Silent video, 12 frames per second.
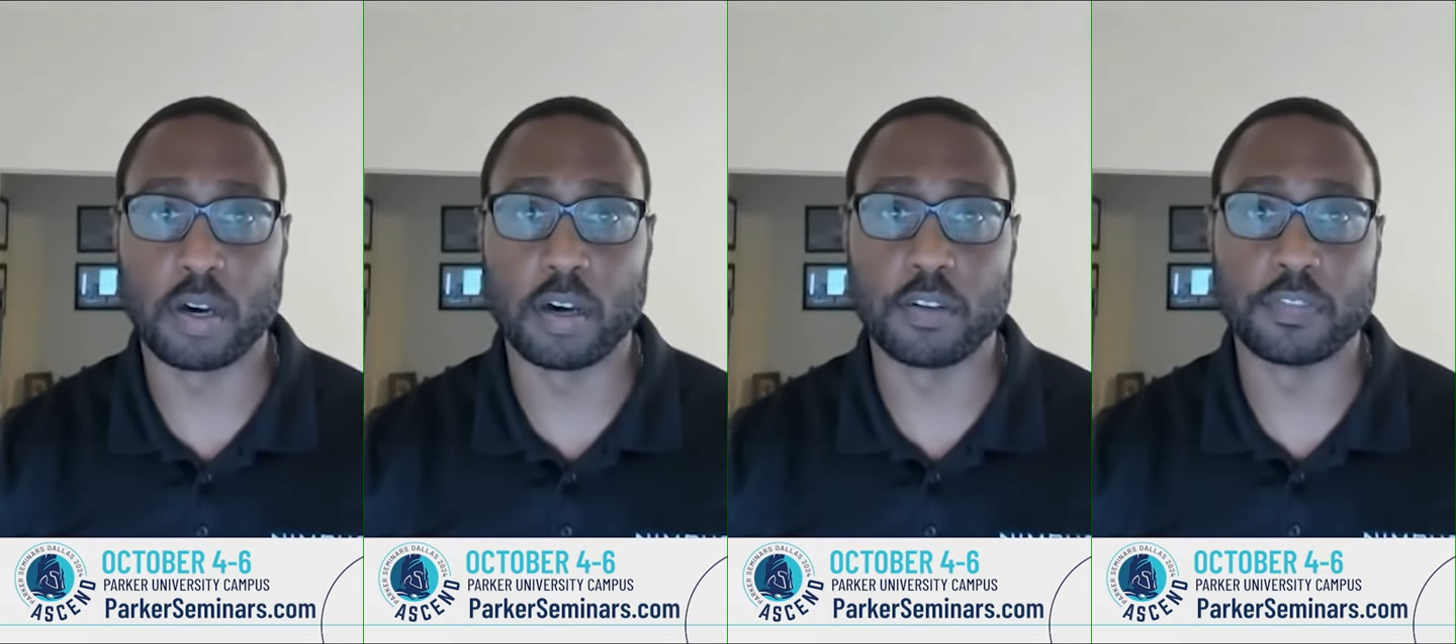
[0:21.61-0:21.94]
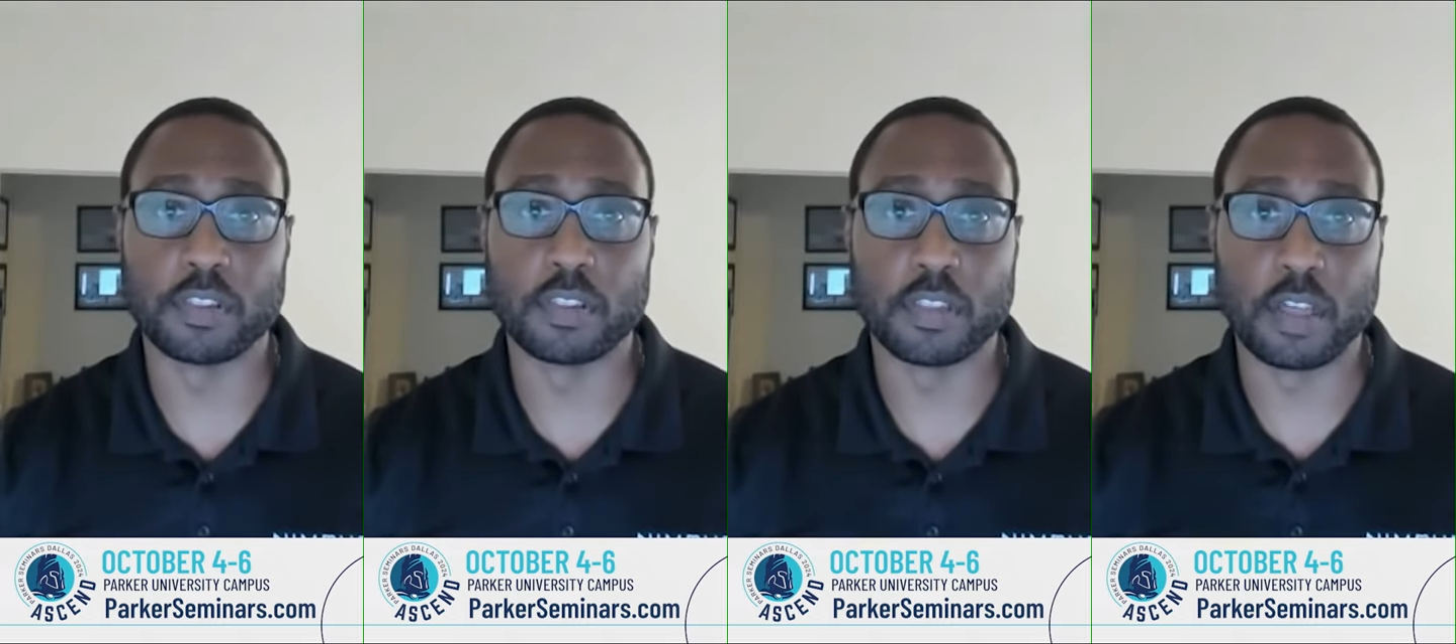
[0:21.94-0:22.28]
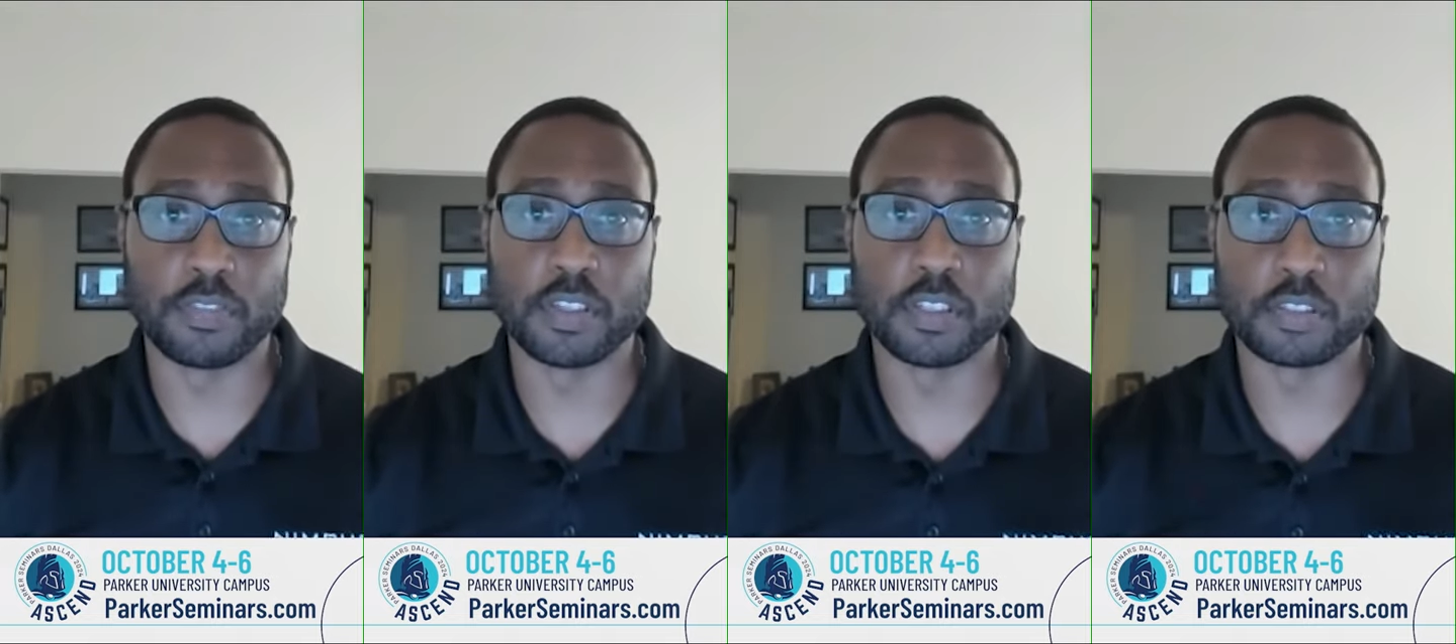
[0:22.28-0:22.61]
of
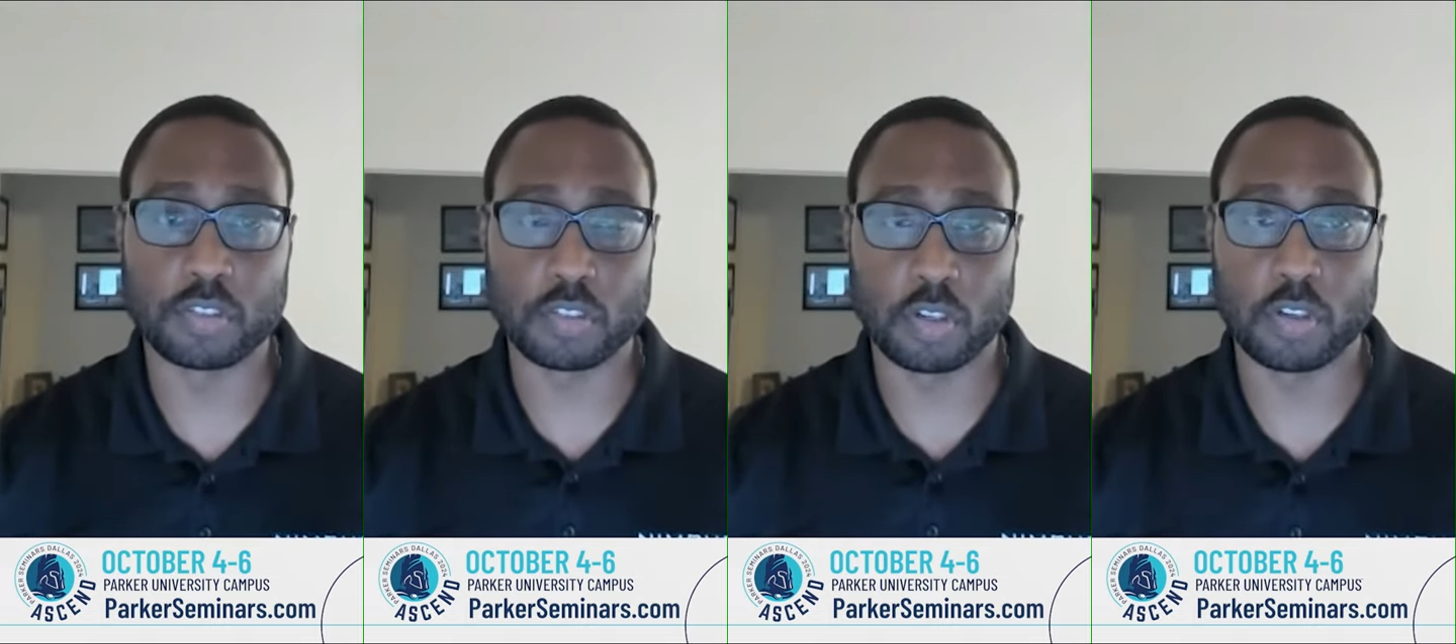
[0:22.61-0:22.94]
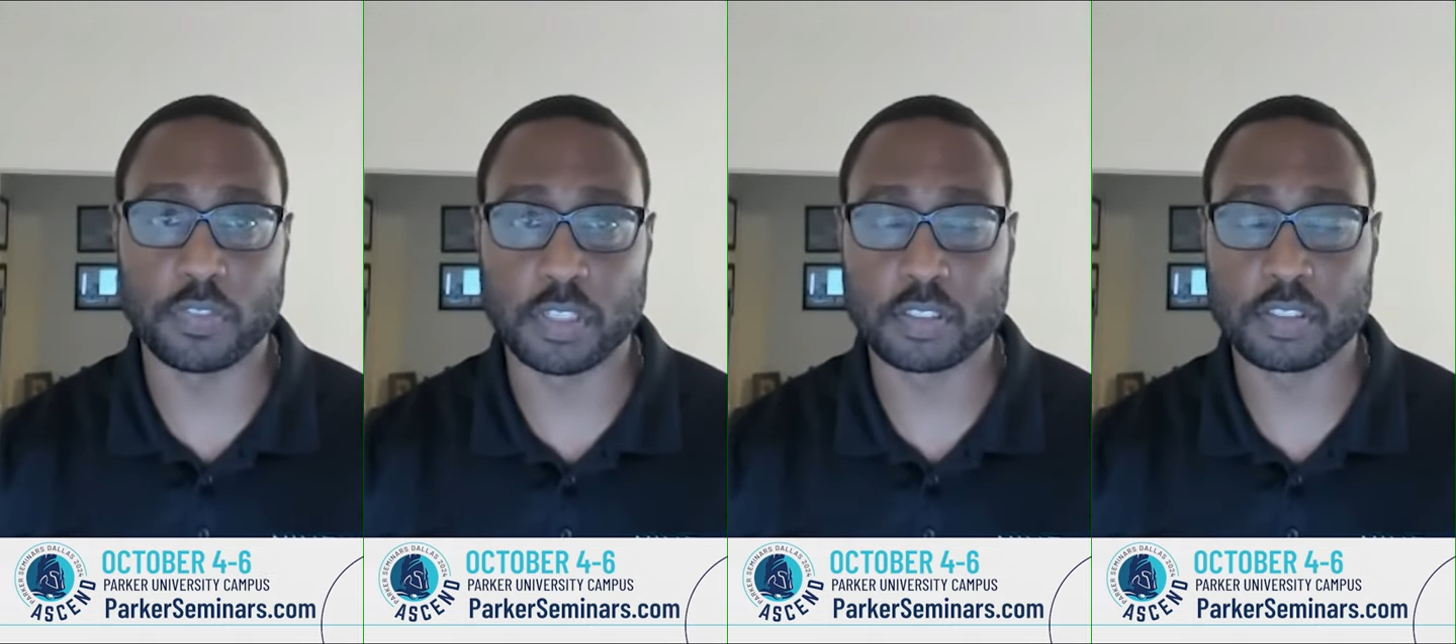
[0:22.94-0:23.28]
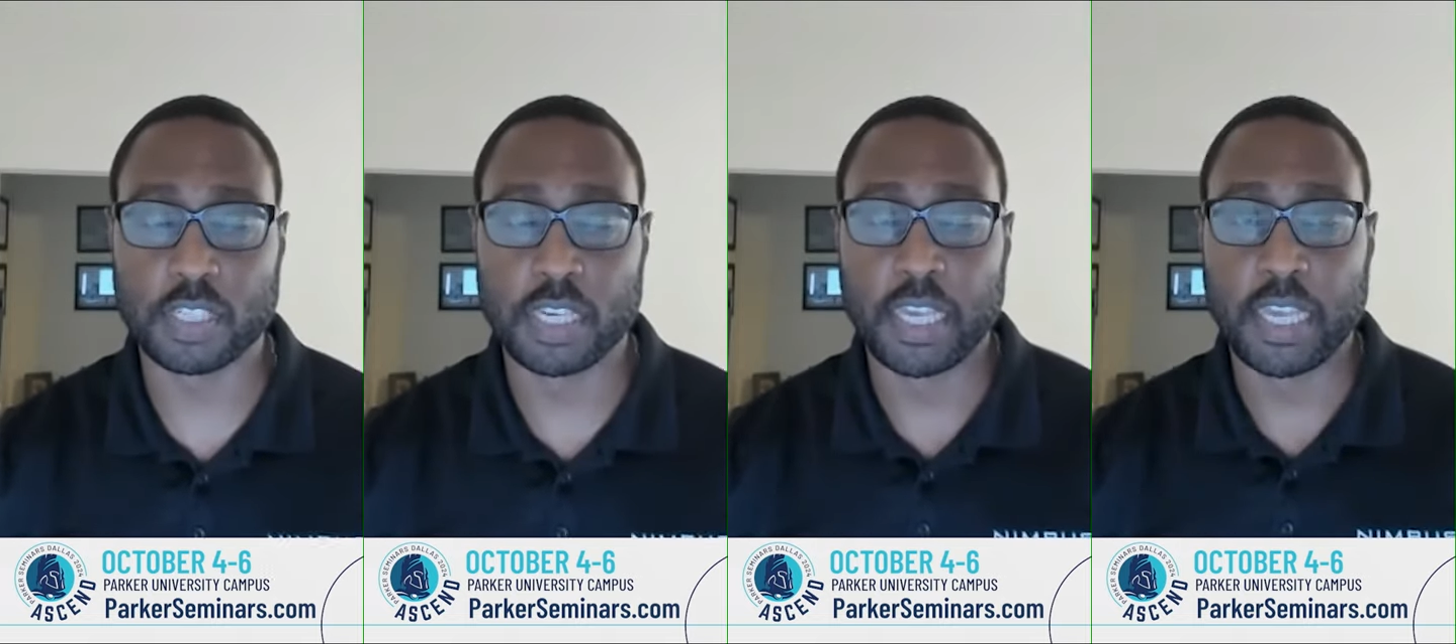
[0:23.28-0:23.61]
loving service.